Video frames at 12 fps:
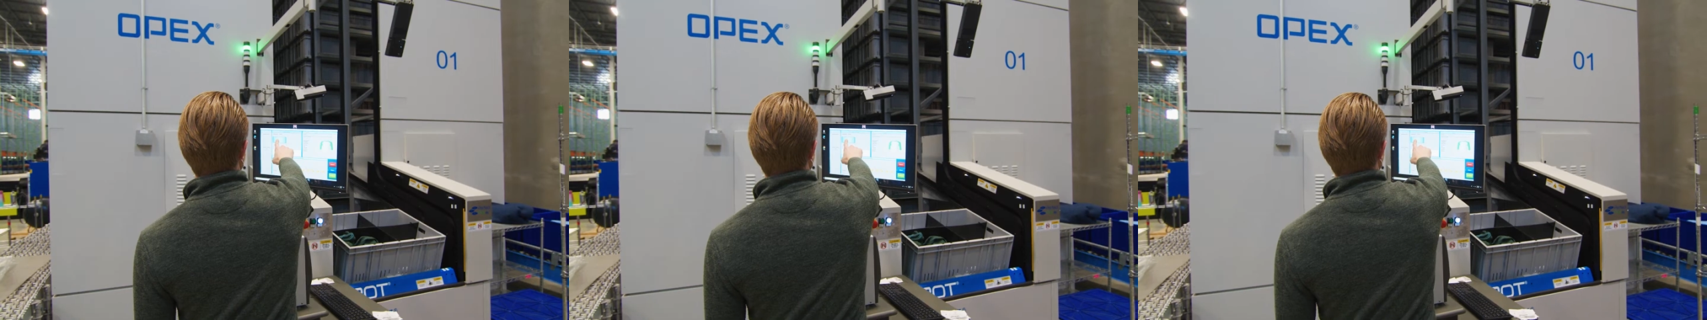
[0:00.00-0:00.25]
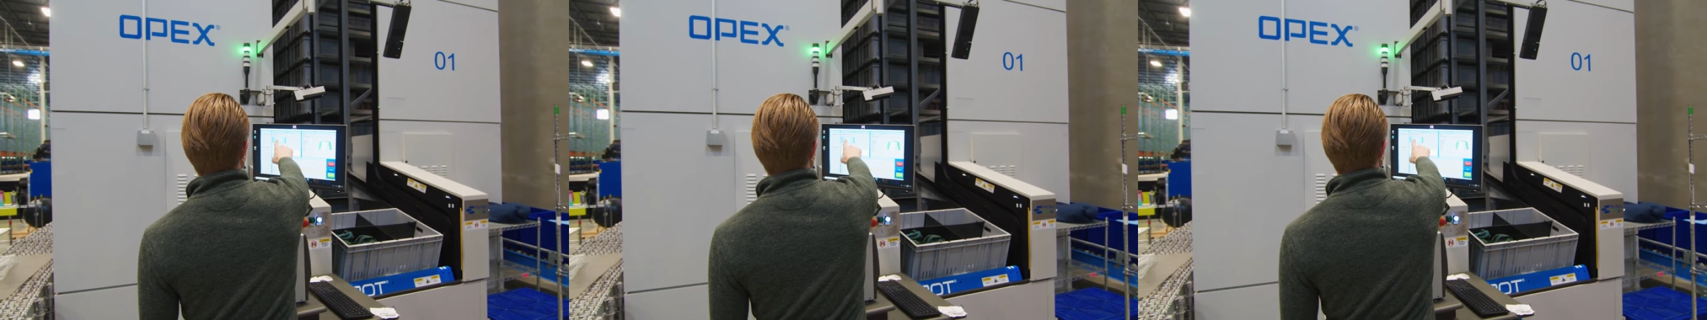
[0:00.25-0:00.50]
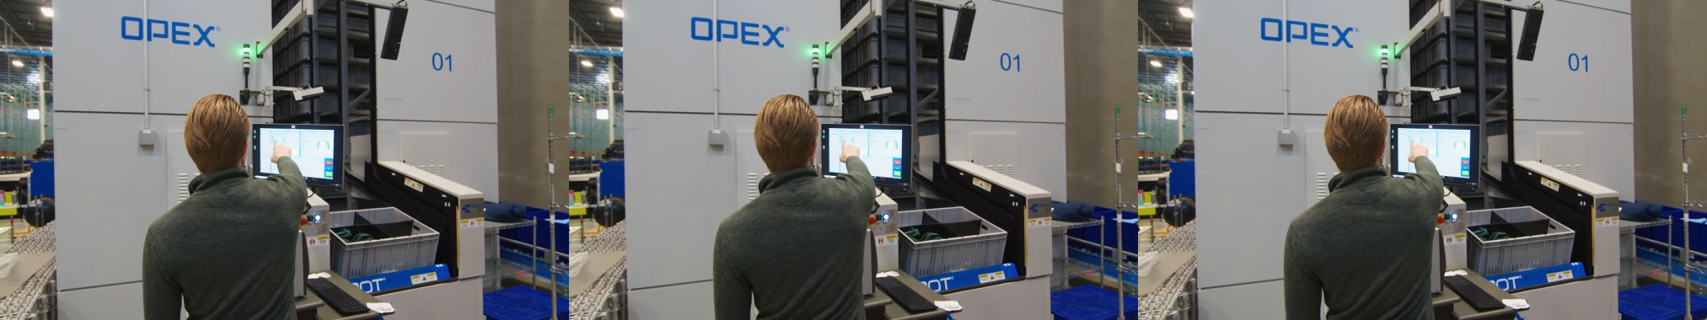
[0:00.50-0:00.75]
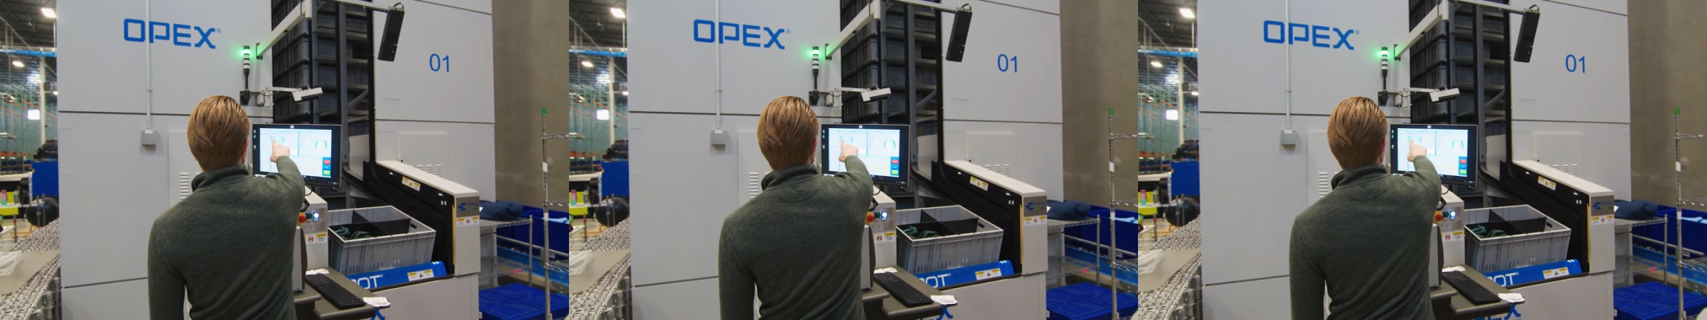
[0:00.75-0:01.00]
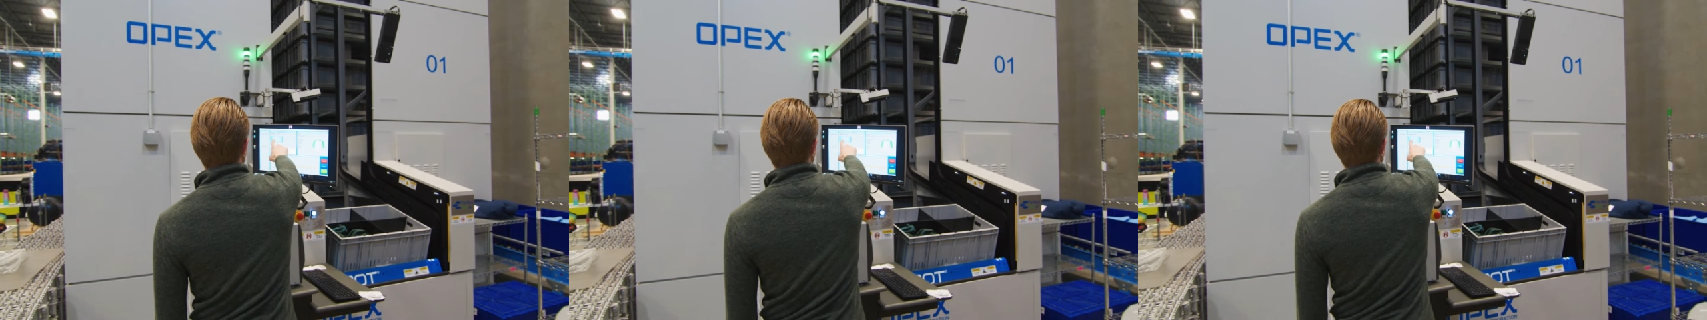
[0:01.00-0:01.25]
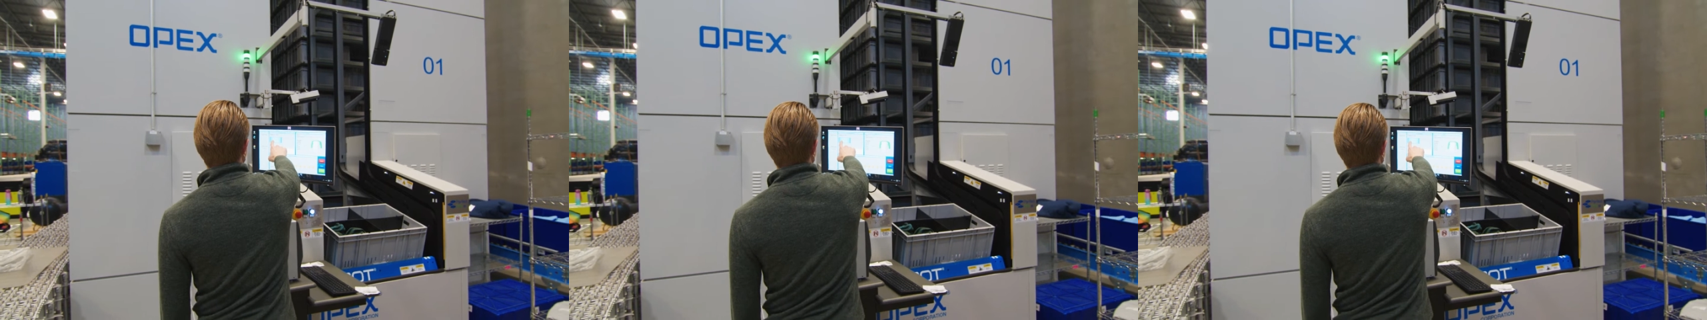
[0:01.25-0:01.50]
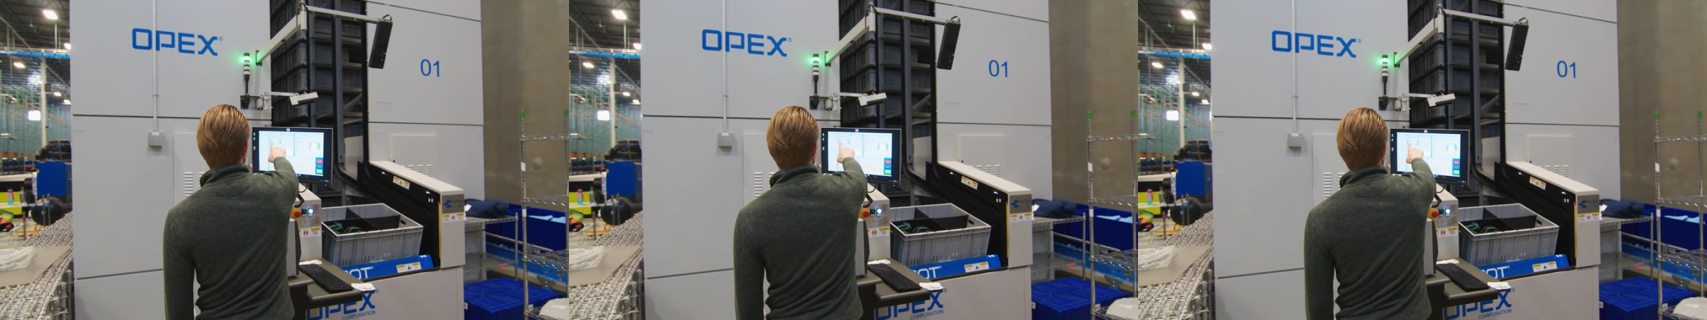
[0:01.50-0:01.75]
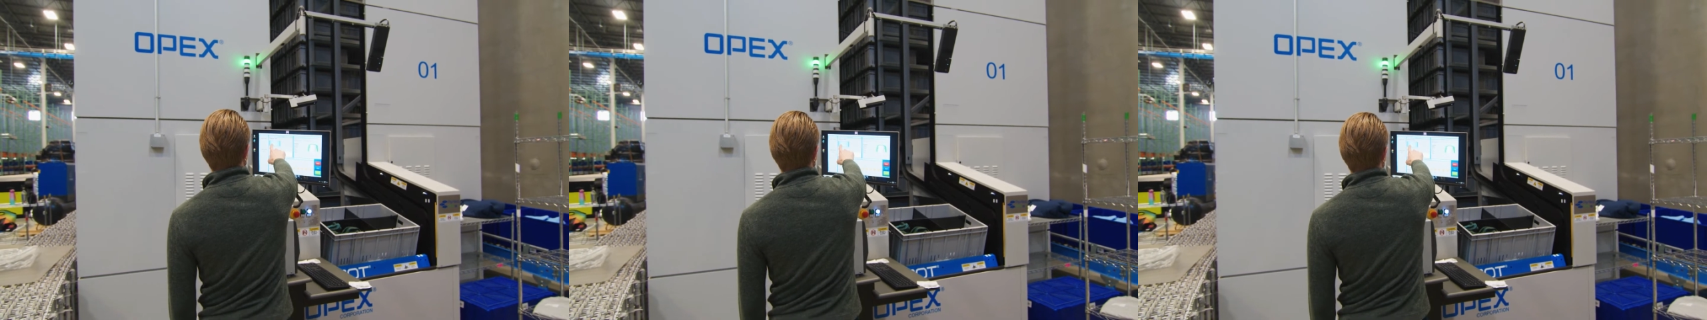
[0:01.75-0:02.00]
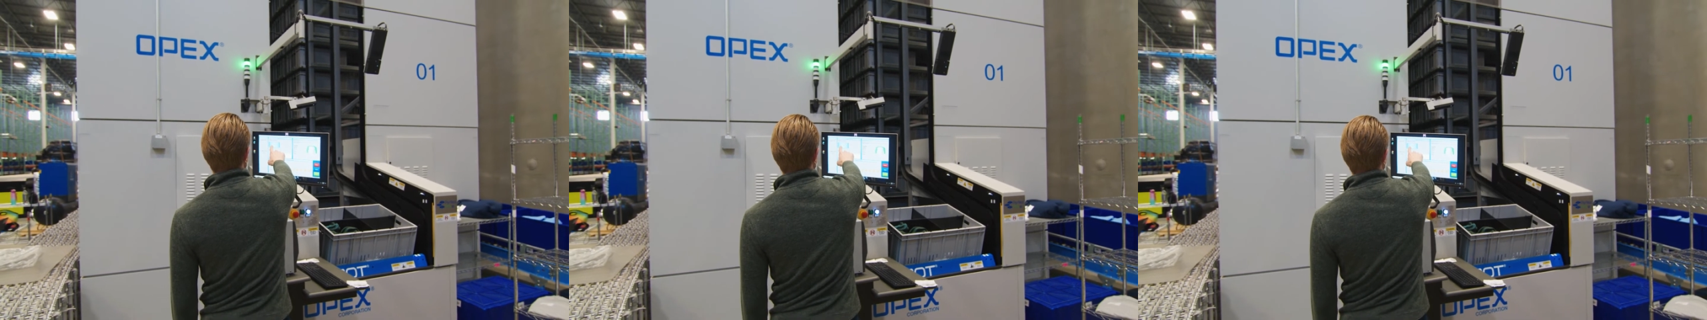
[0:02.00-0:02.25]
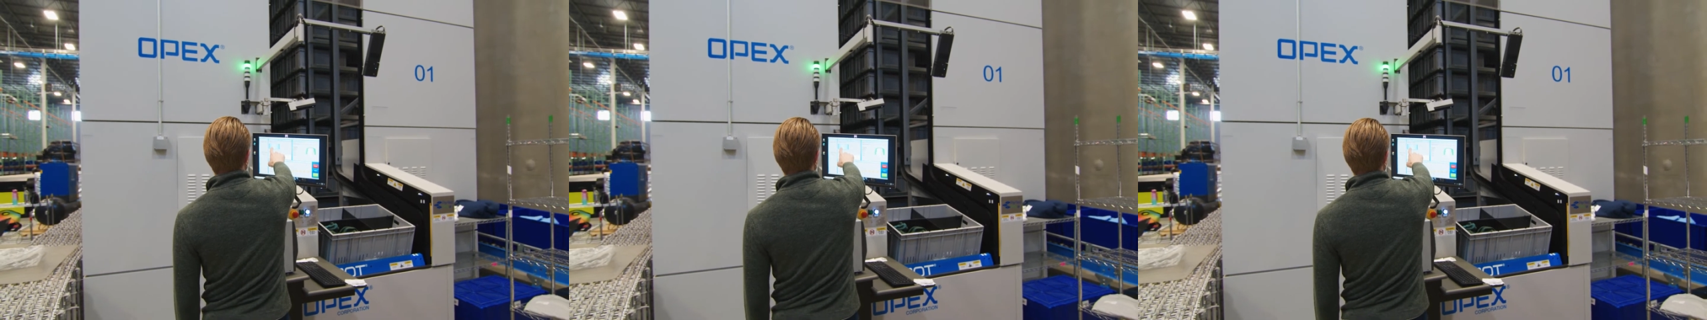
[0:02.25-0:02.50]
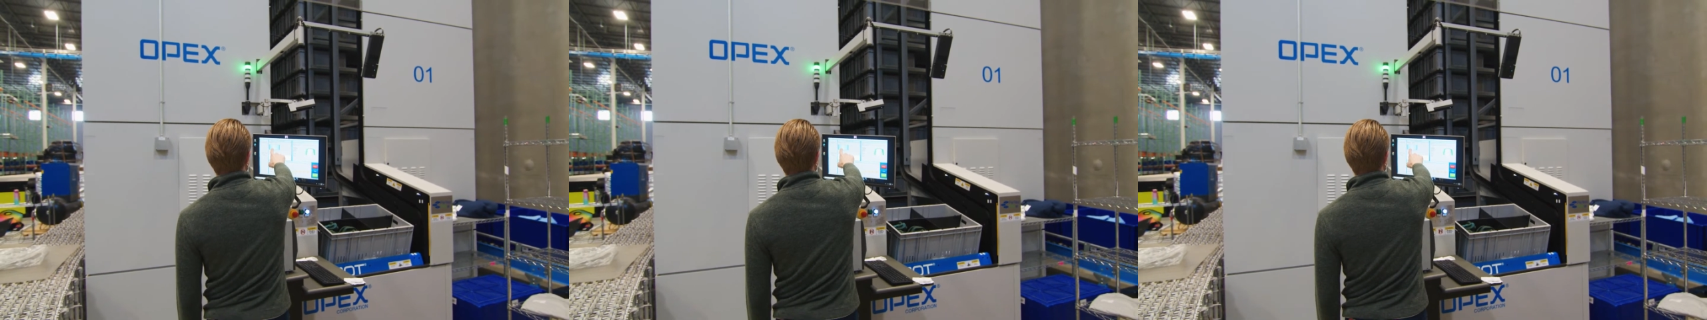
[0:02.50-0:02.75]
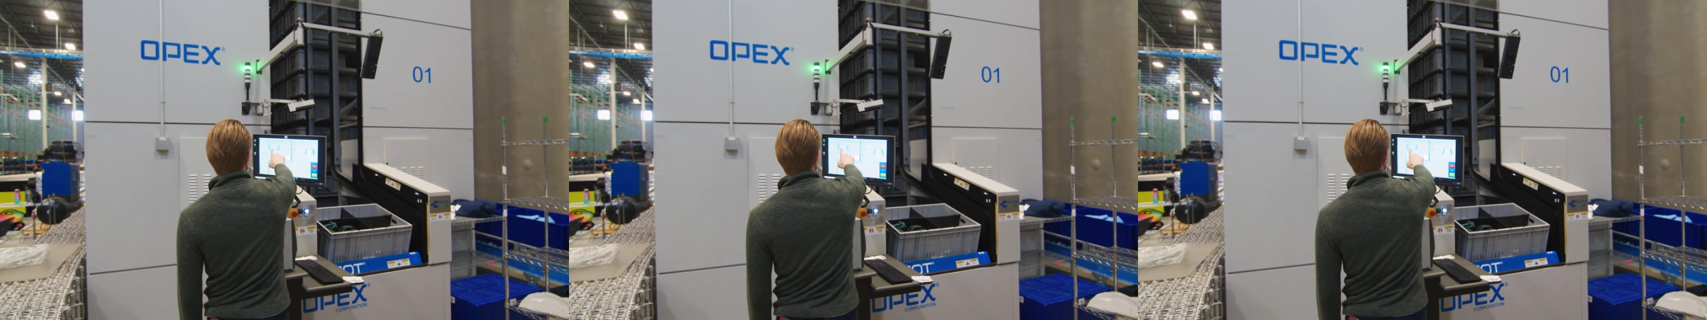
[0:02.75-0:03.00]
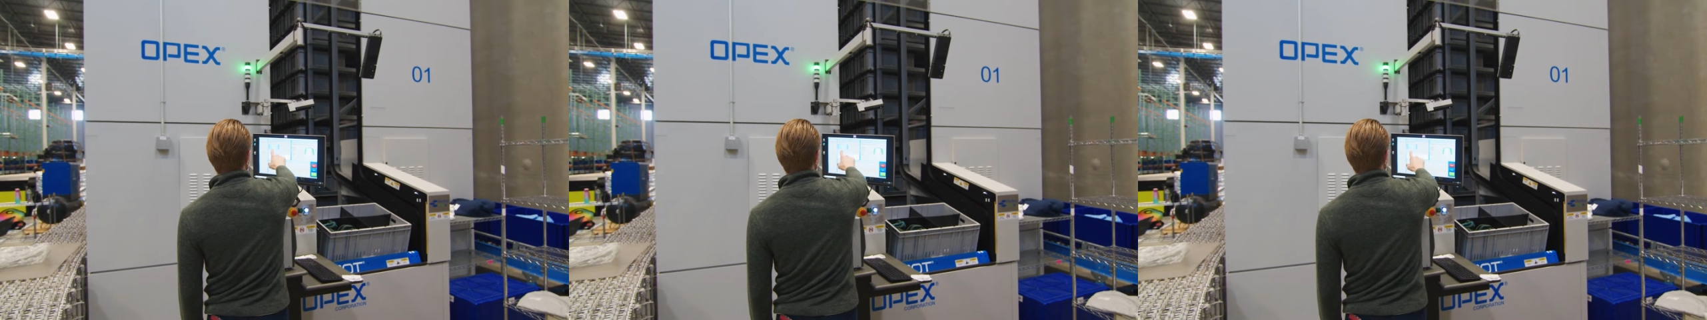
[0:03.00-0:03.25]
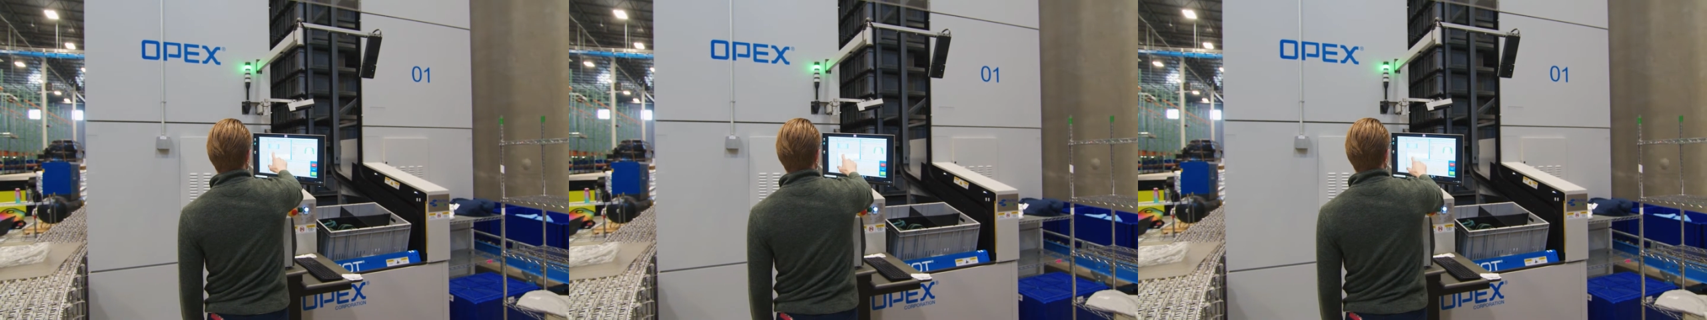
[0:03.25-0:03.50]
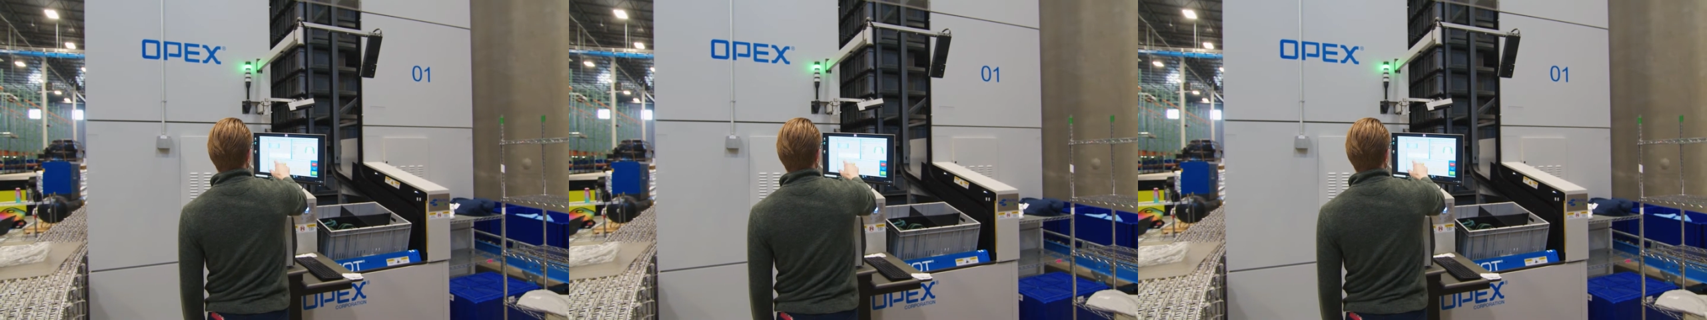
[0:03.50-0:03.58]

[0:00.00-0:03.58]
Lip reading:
(no speaker visible)